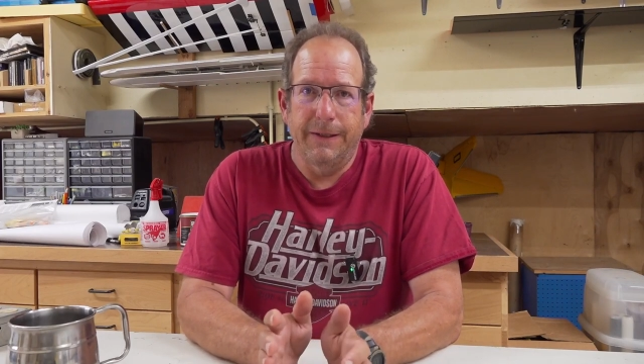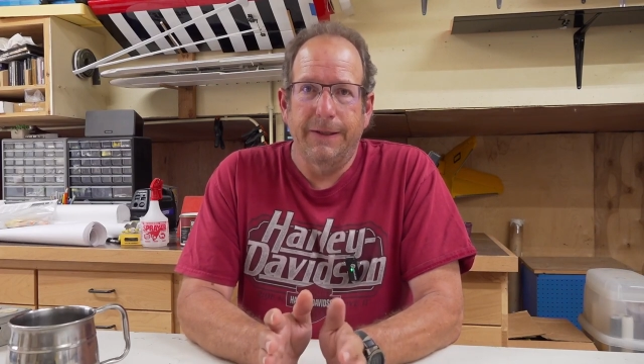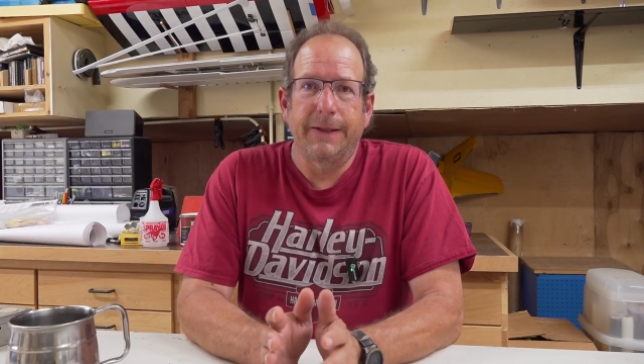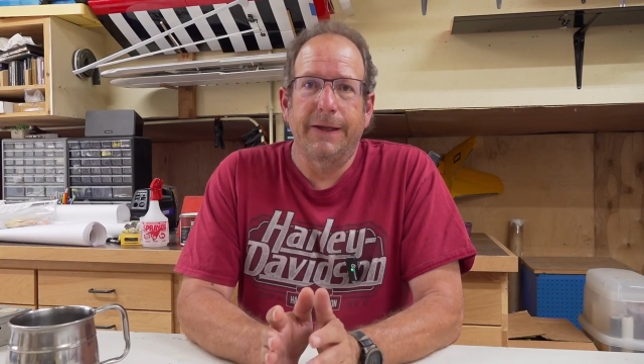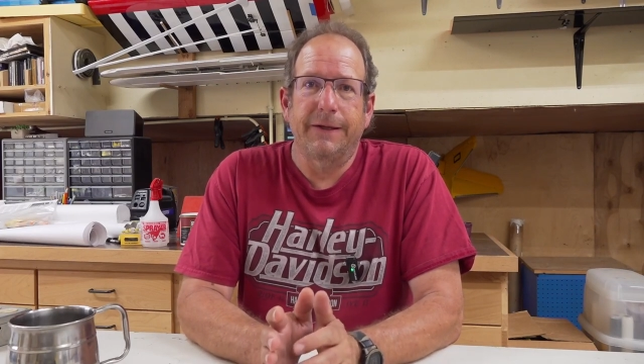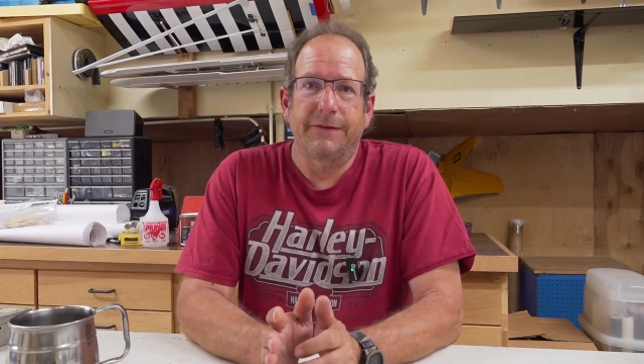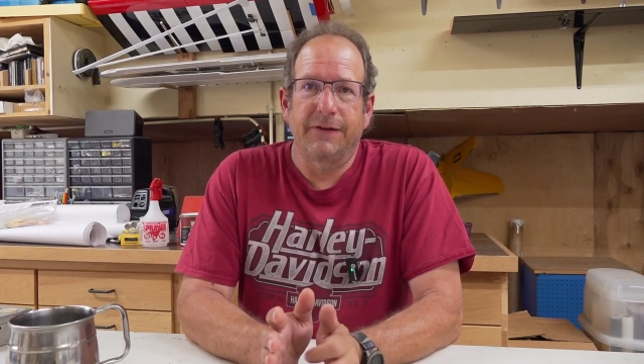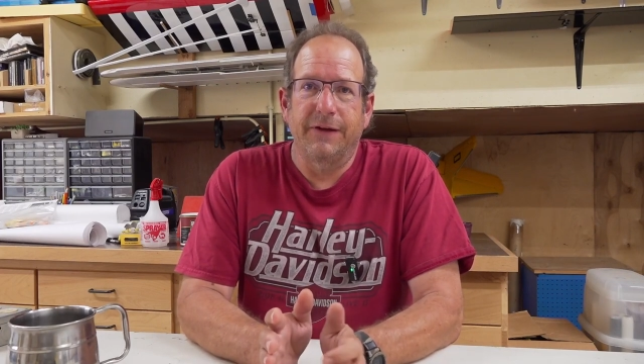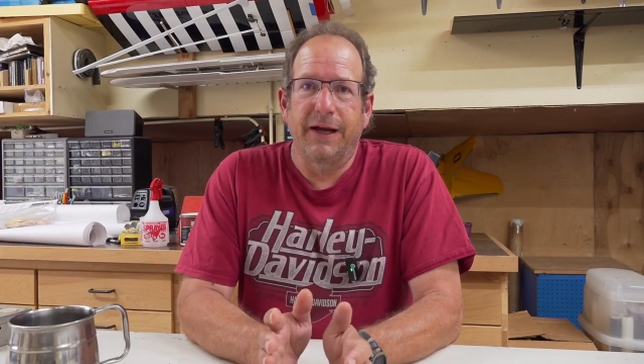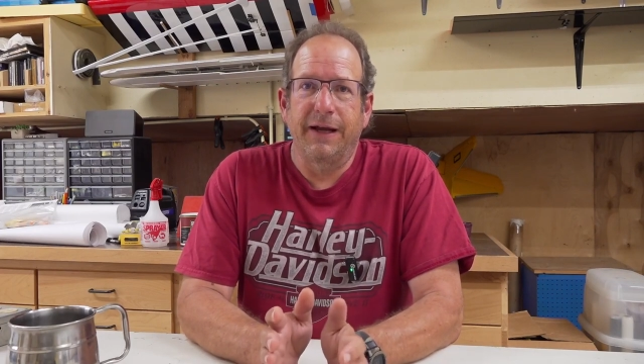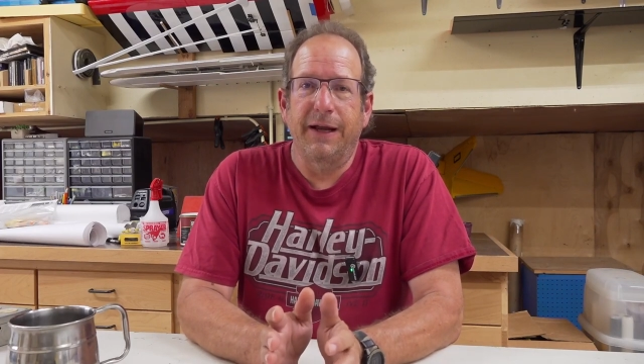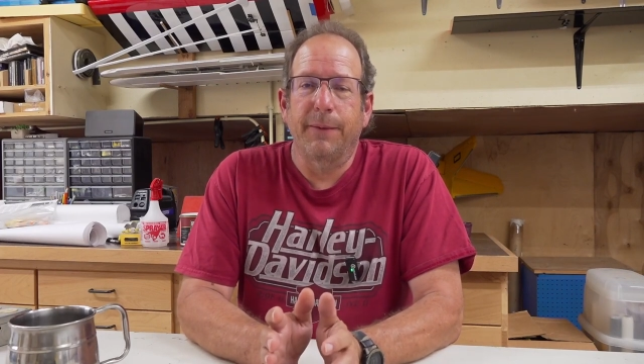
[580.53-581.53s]
that
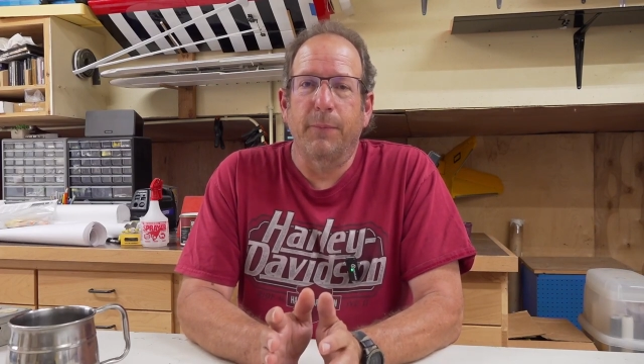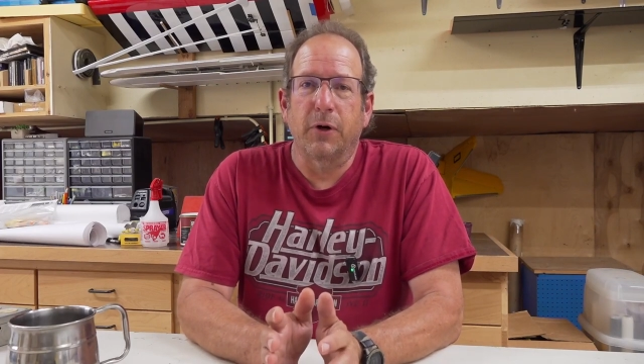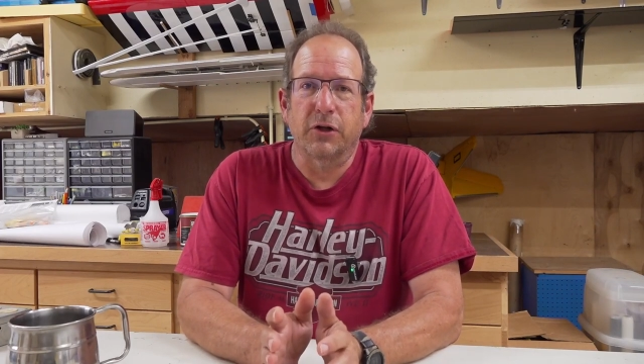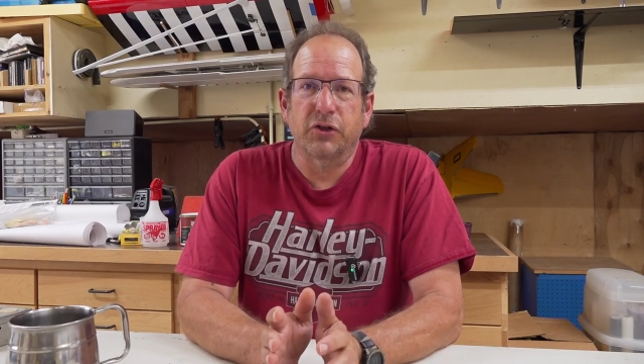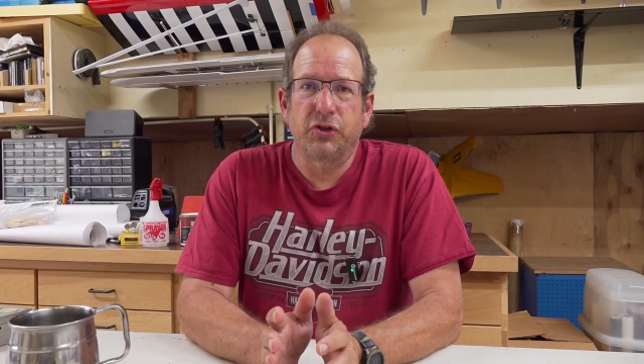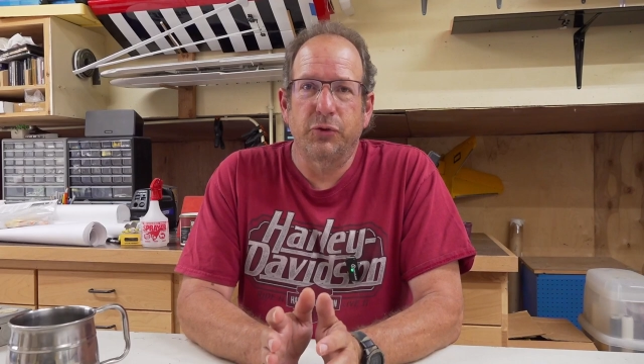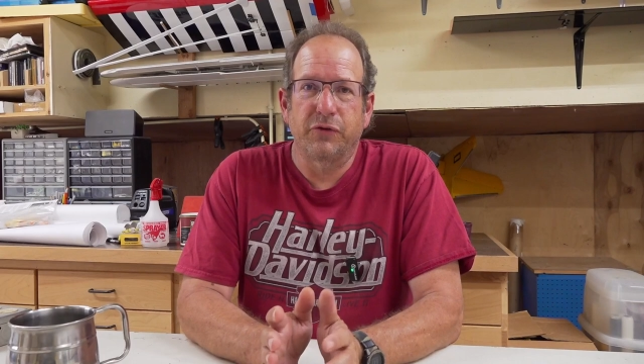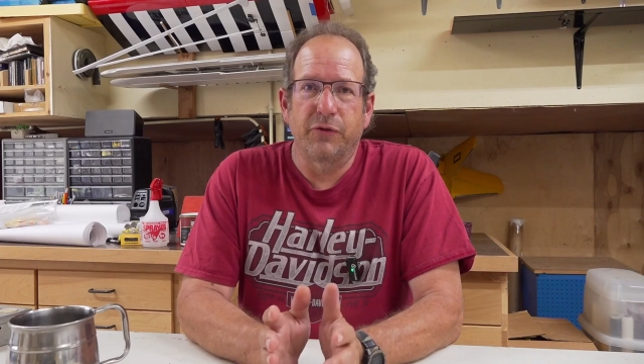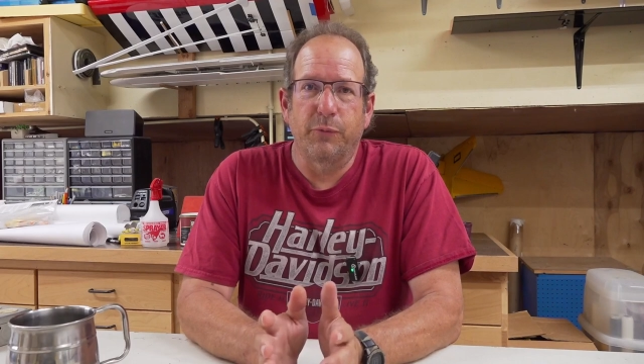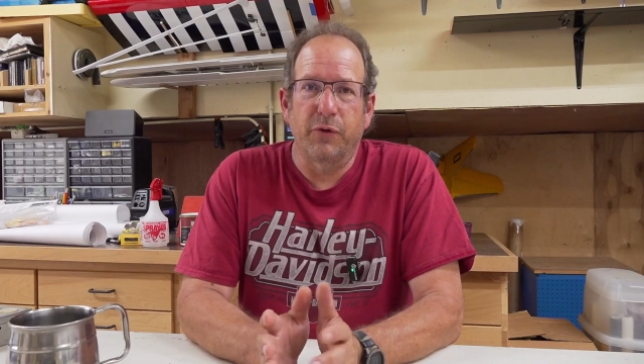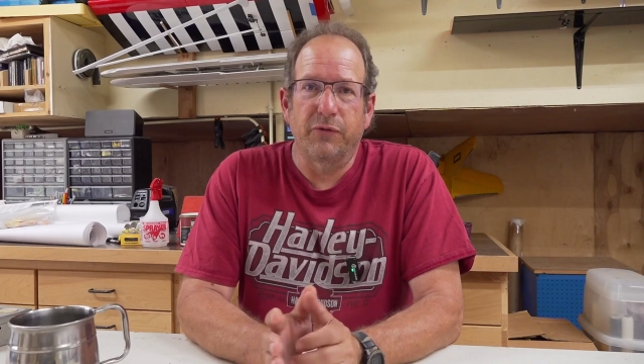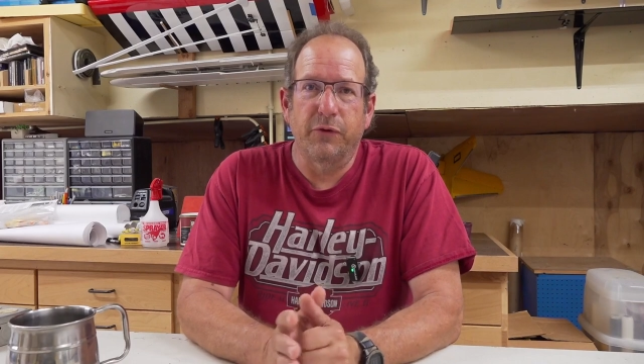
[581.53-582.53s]
I had Mark shoot
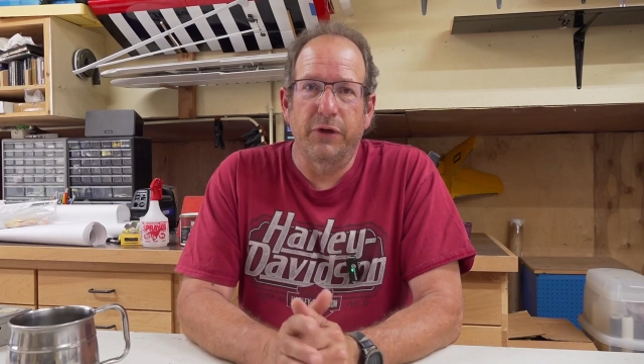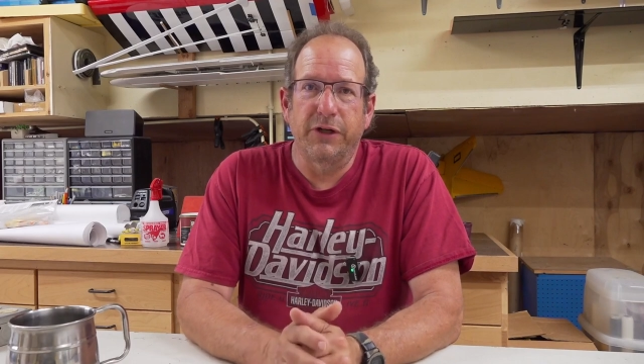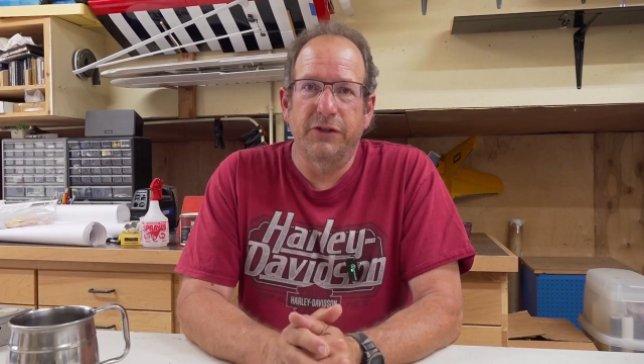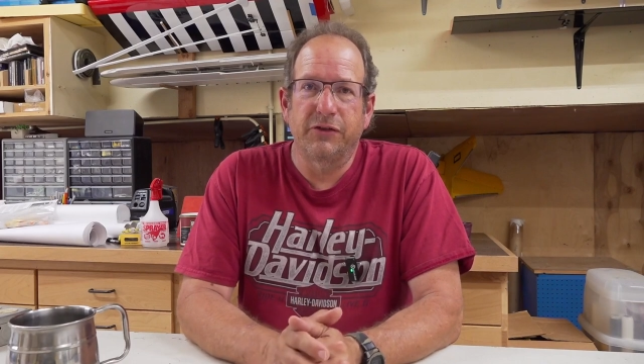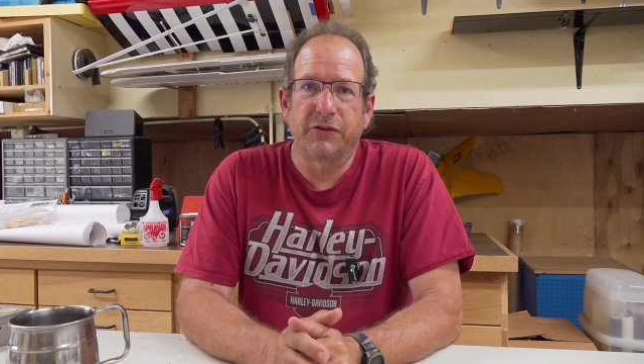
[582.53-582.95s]
some more footage